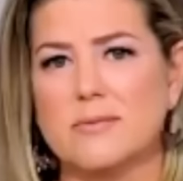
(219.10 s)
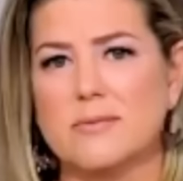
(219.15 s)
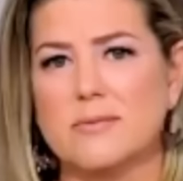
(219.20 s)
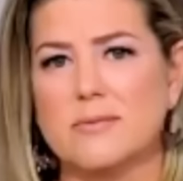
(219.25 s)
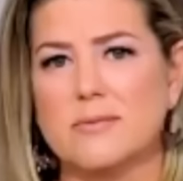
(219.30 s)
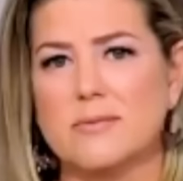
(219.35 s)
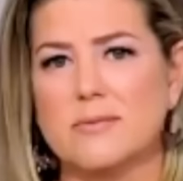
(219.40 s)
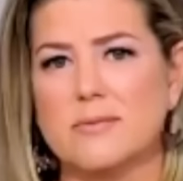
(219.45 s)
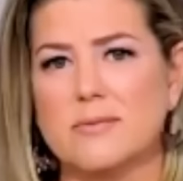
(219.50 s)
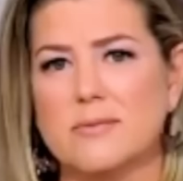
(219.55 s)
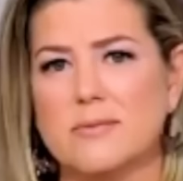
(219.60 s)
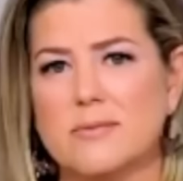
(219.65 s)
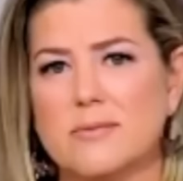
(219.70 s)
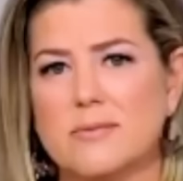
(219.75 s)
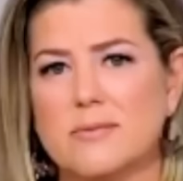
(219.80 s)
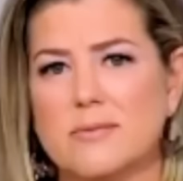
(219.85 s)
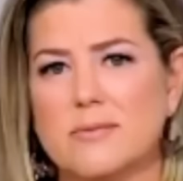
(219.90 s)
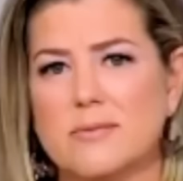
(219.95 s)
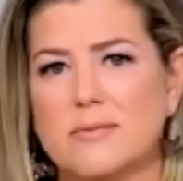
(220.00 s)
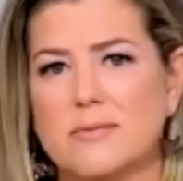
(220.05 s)

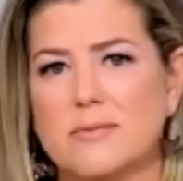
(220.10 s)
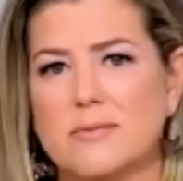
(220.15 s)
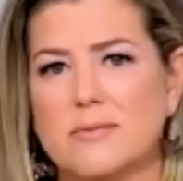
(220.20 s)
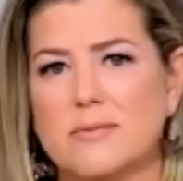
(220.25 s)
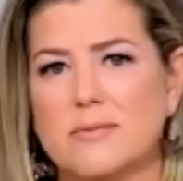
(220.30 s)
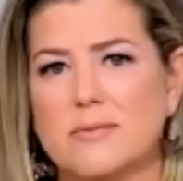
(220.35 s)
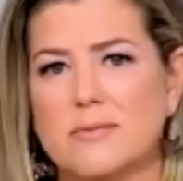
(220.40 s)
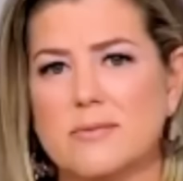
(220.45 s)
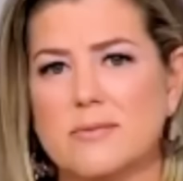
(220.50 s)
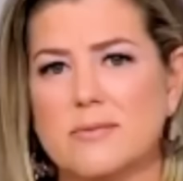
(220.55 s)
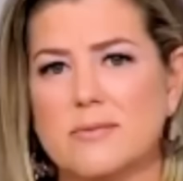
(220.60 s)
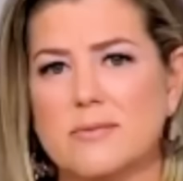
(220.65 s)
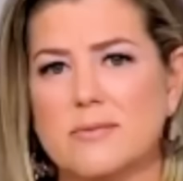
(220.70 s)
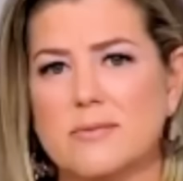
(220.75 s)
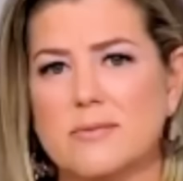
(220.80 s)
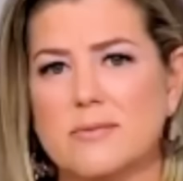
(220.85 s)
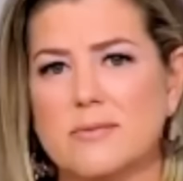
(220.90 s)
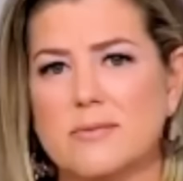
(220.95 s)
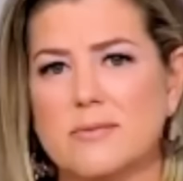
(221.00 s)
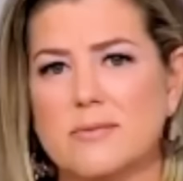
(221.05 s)

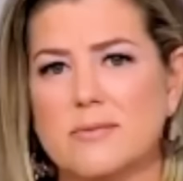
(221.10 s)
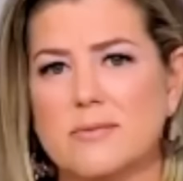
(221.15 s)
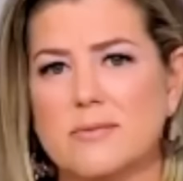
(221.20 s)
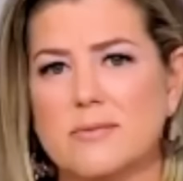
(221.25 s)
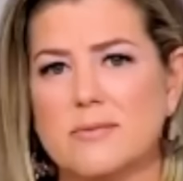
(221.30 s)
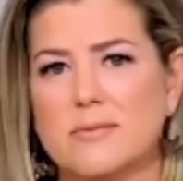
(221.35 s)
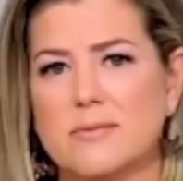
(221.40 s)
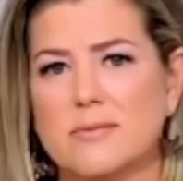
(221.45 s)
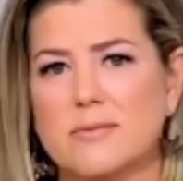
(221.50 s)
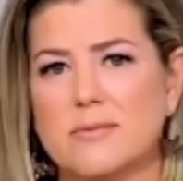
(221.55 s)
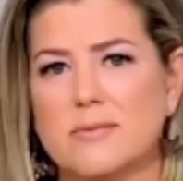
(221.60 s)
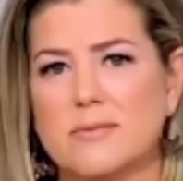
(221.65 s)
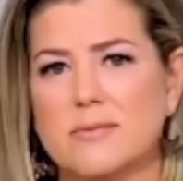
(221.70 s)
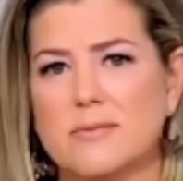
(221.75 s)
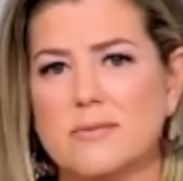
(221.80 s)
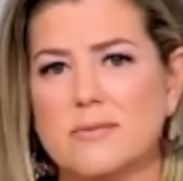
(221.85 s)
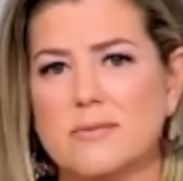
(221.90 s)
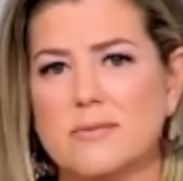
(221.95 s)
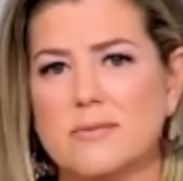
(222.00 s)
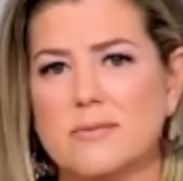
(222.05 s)

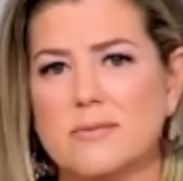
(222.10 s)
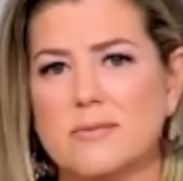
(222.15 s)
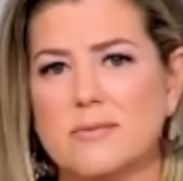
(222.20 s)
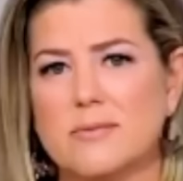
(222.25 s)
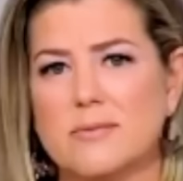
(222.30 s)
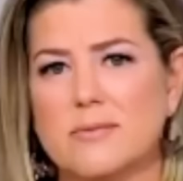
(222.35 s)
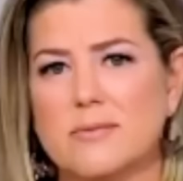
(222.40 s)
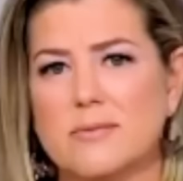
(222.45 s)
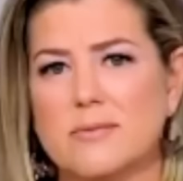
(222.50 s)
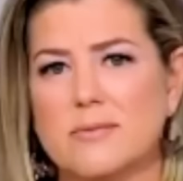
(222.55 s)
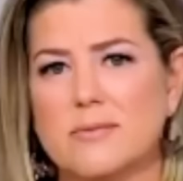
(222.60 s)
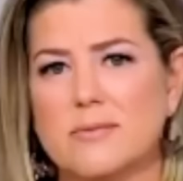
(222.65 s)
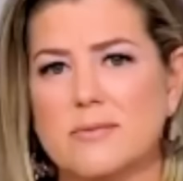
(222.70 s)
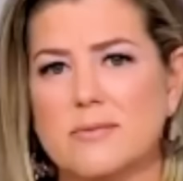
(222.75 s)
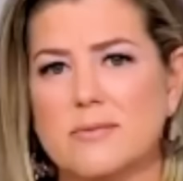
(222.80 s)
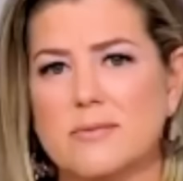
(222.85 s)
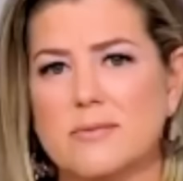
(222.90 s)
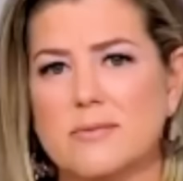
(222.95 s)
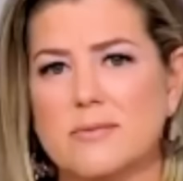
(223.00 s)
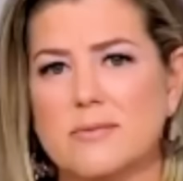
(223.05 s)

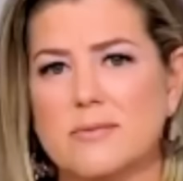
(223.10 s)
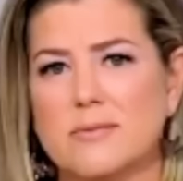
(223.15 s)
No words are spoken by the person on screen.